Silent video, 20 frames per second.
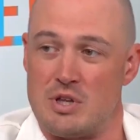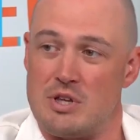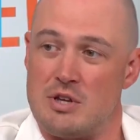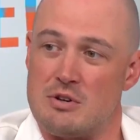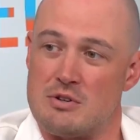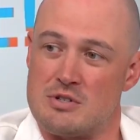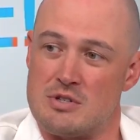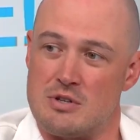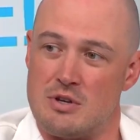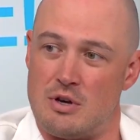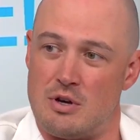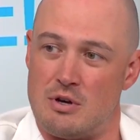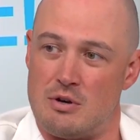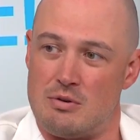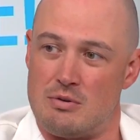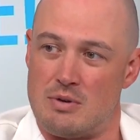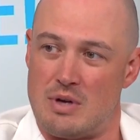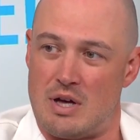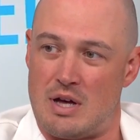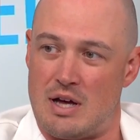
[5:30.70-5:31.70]
years
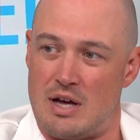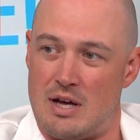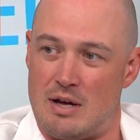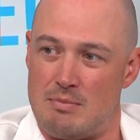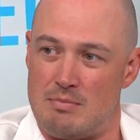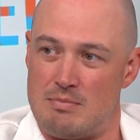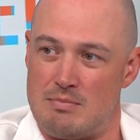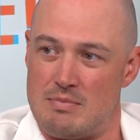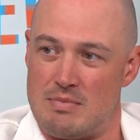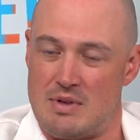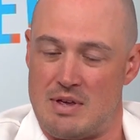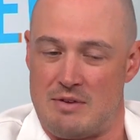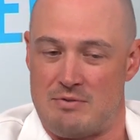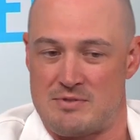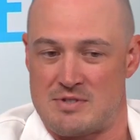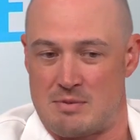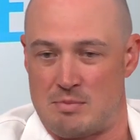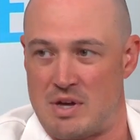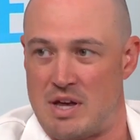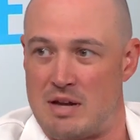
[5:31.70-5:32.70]
ago um, if
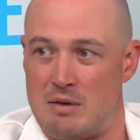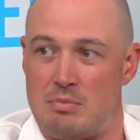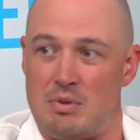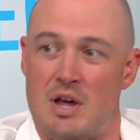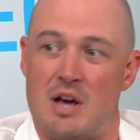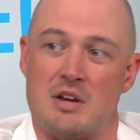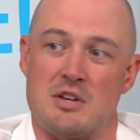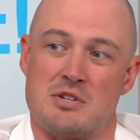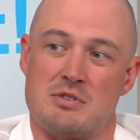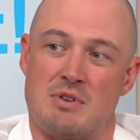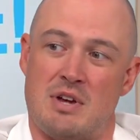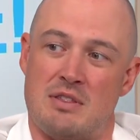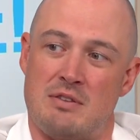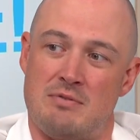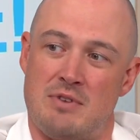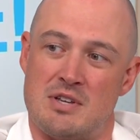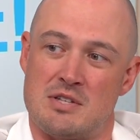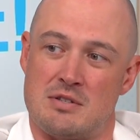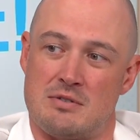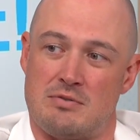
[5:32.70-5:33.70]
somebody had a blockage around the
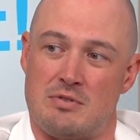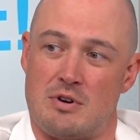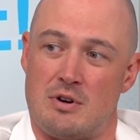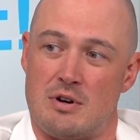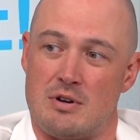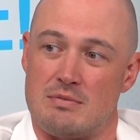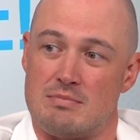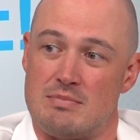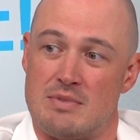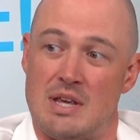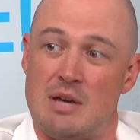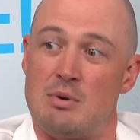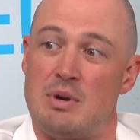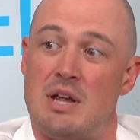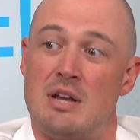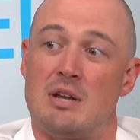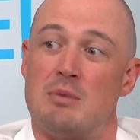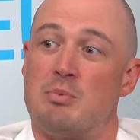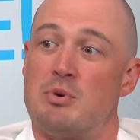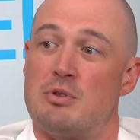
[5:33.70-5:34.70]
vessel of a heart they would
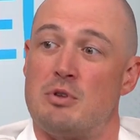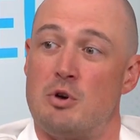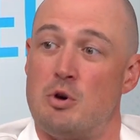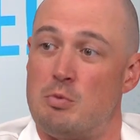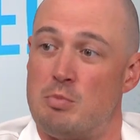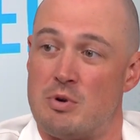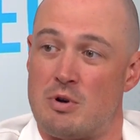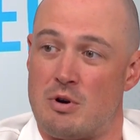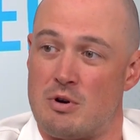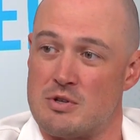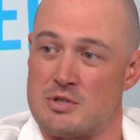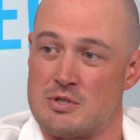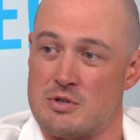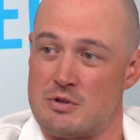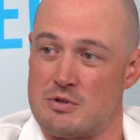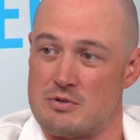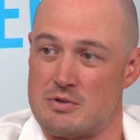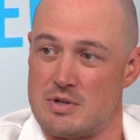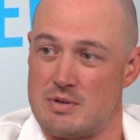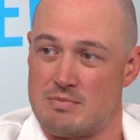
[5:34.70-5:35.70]
end up with open heart
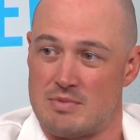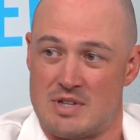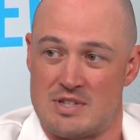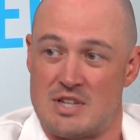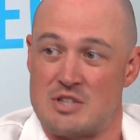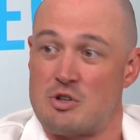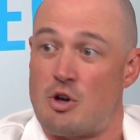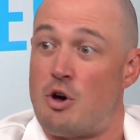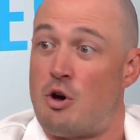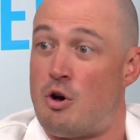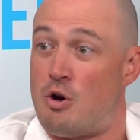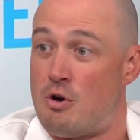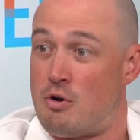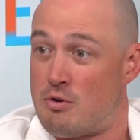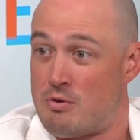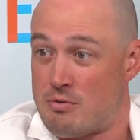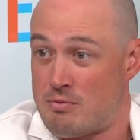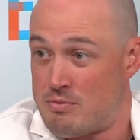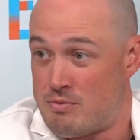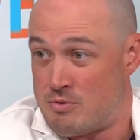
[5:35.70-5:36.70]
surgery because mm-hmm. that's
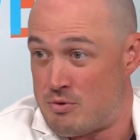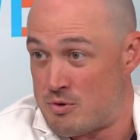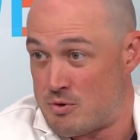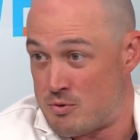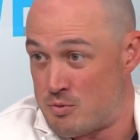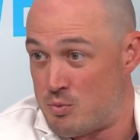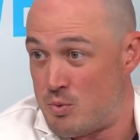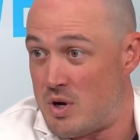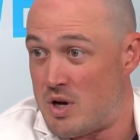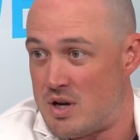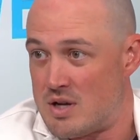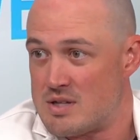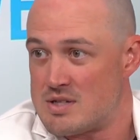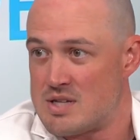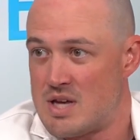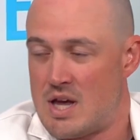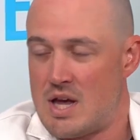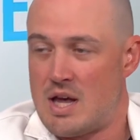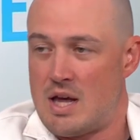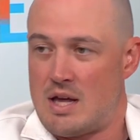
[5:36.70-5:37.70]
all there was
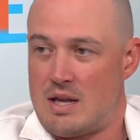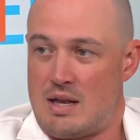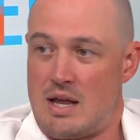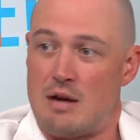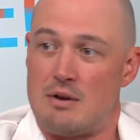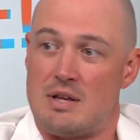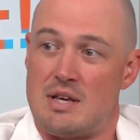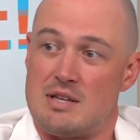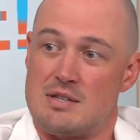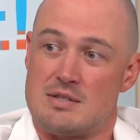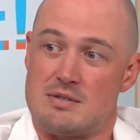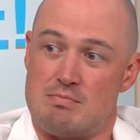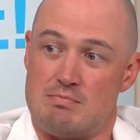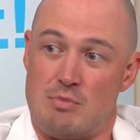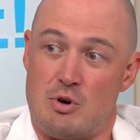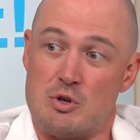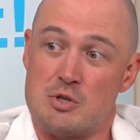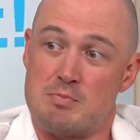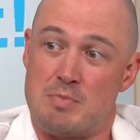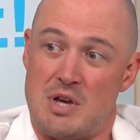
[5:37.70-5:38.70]
nowadays
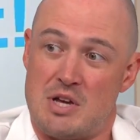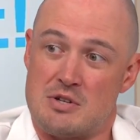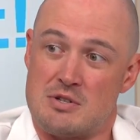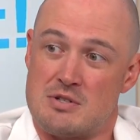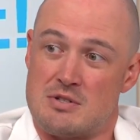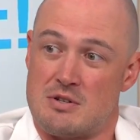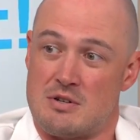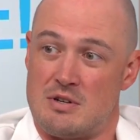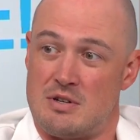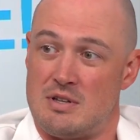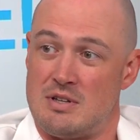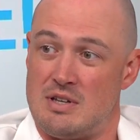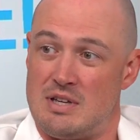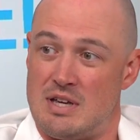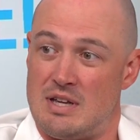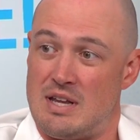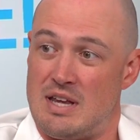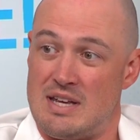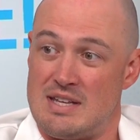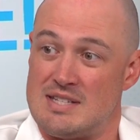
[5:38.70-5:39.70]
most patients are going to
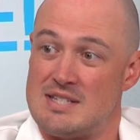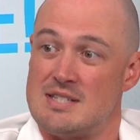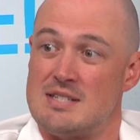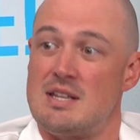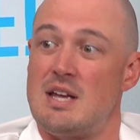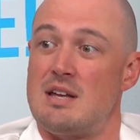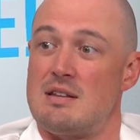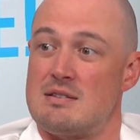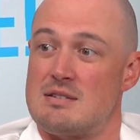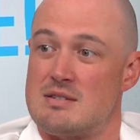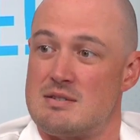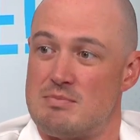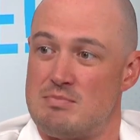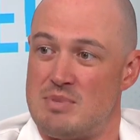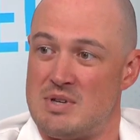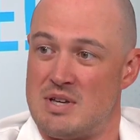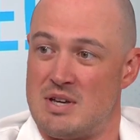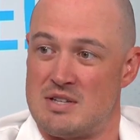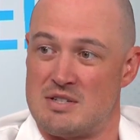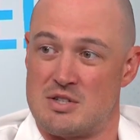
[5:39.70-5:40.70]
get a stent hmm.
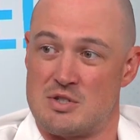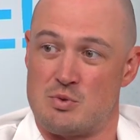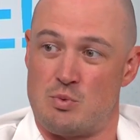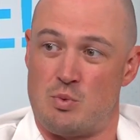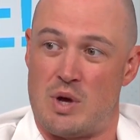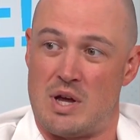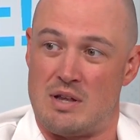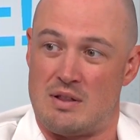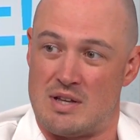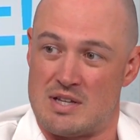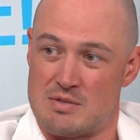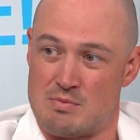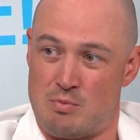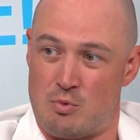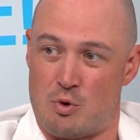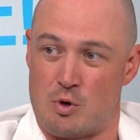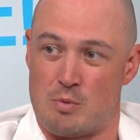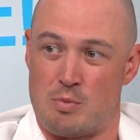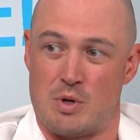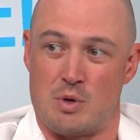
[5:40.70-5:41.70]
because mm-hmm. it's way less
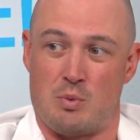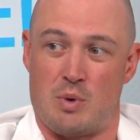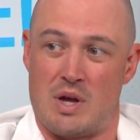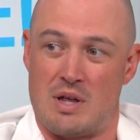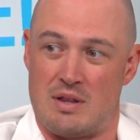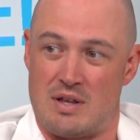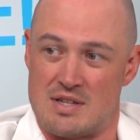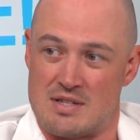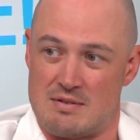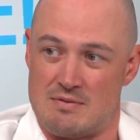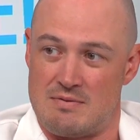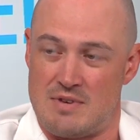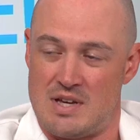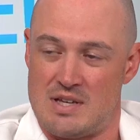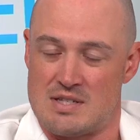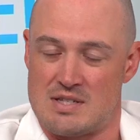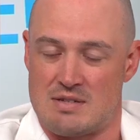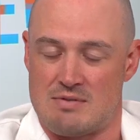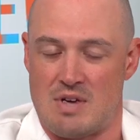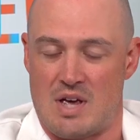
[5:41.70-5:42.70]
morbid way less
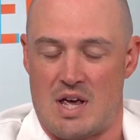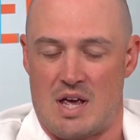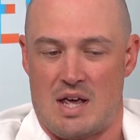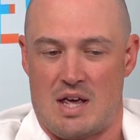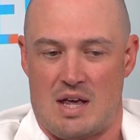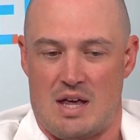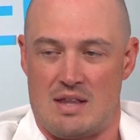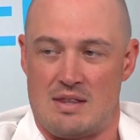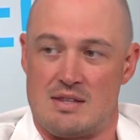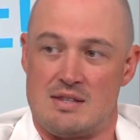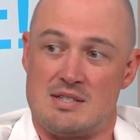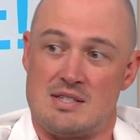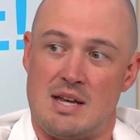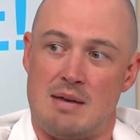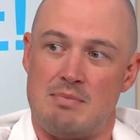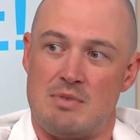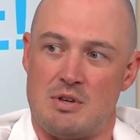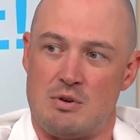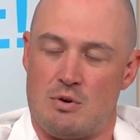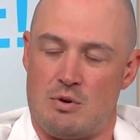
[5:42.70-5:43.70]
invasive and the
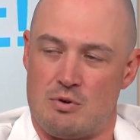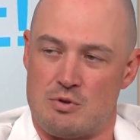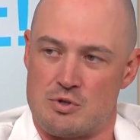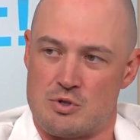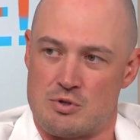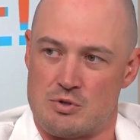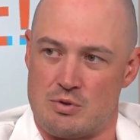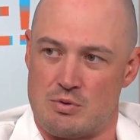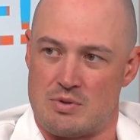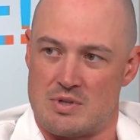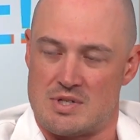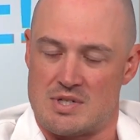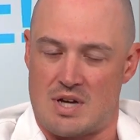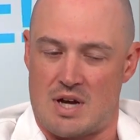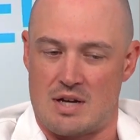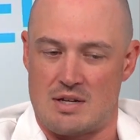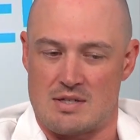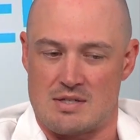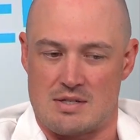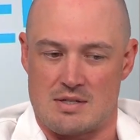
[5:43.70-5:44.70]
same thing holds true with the
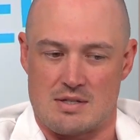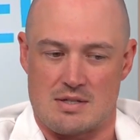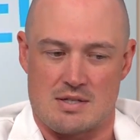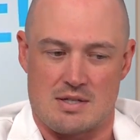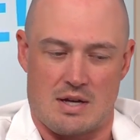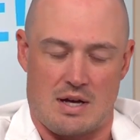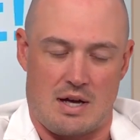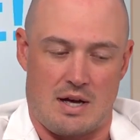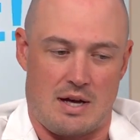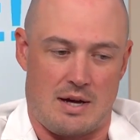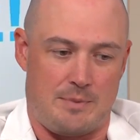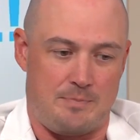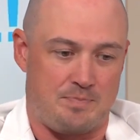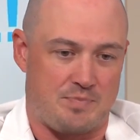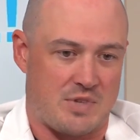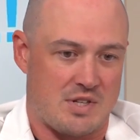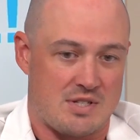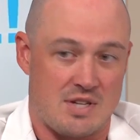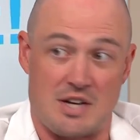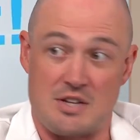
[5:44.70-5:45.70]
sinuses um,
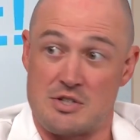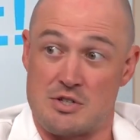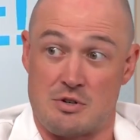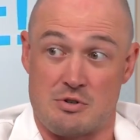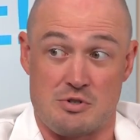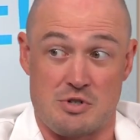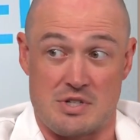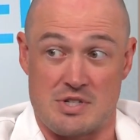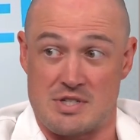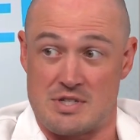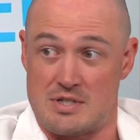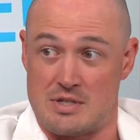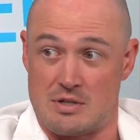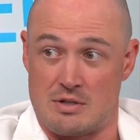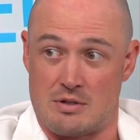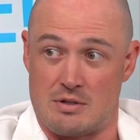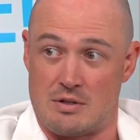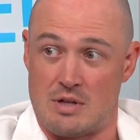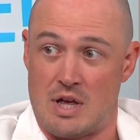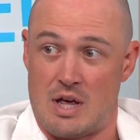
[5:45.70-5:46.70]
sinus surgery is
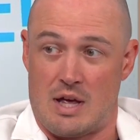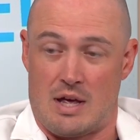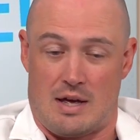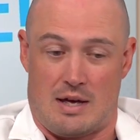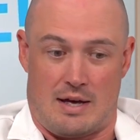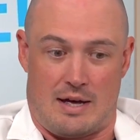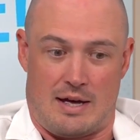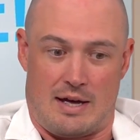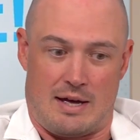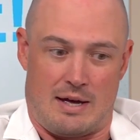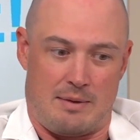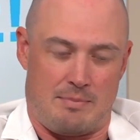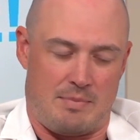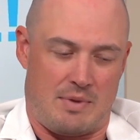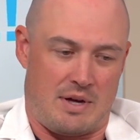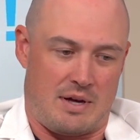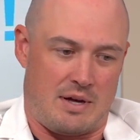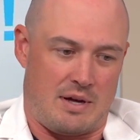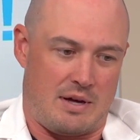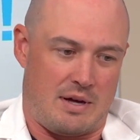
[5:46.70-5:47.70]
still um,
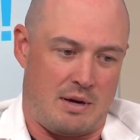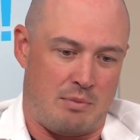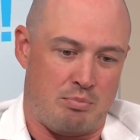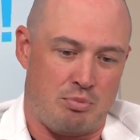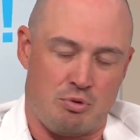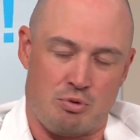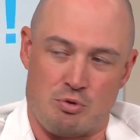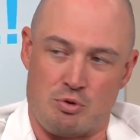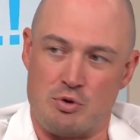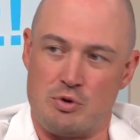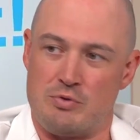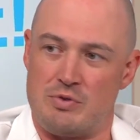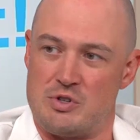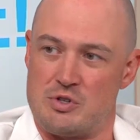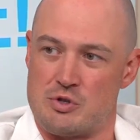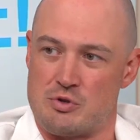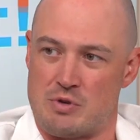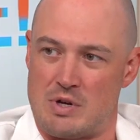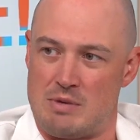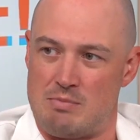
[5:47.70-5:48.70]
a proven
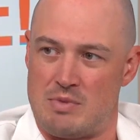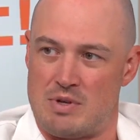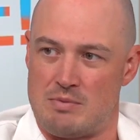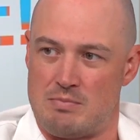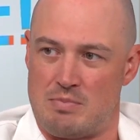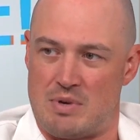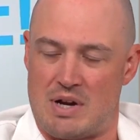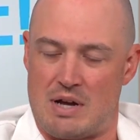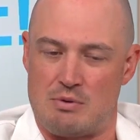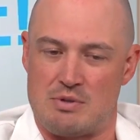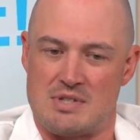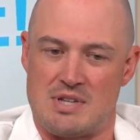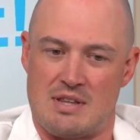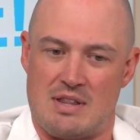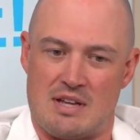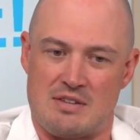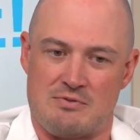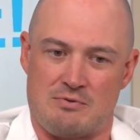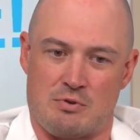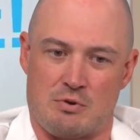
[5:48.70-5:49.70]
treatment but i would say
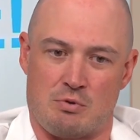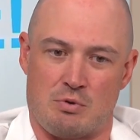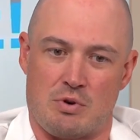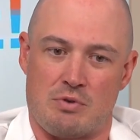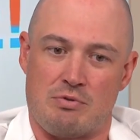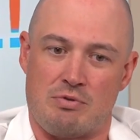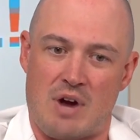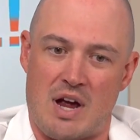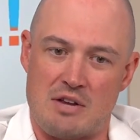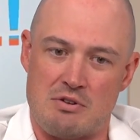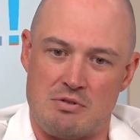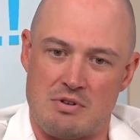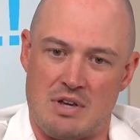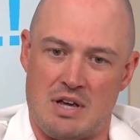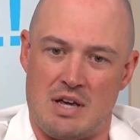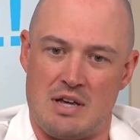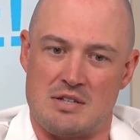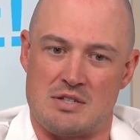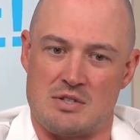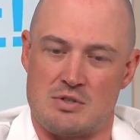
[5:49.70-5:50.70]
that's for refractory
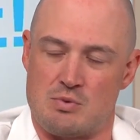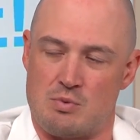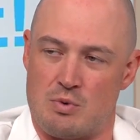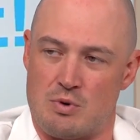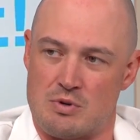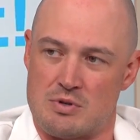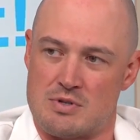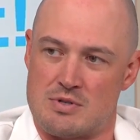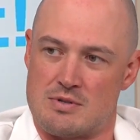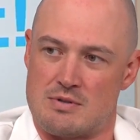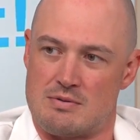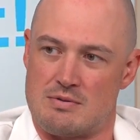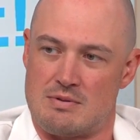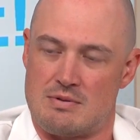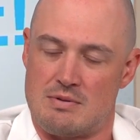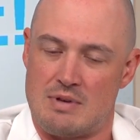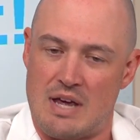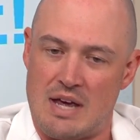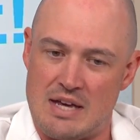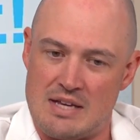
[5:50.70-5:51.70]
cases worse
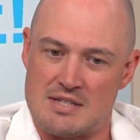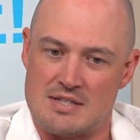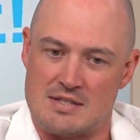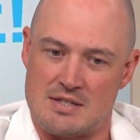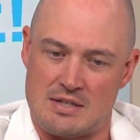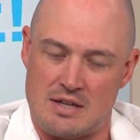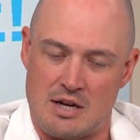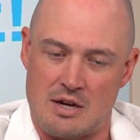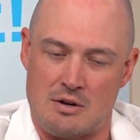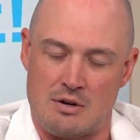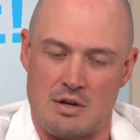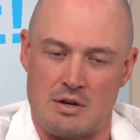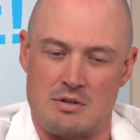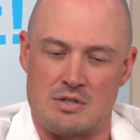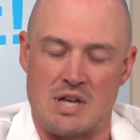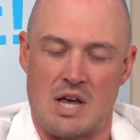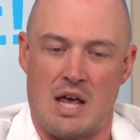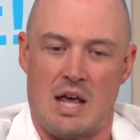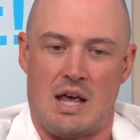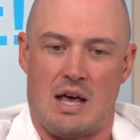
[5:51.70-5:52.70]
case scenarios.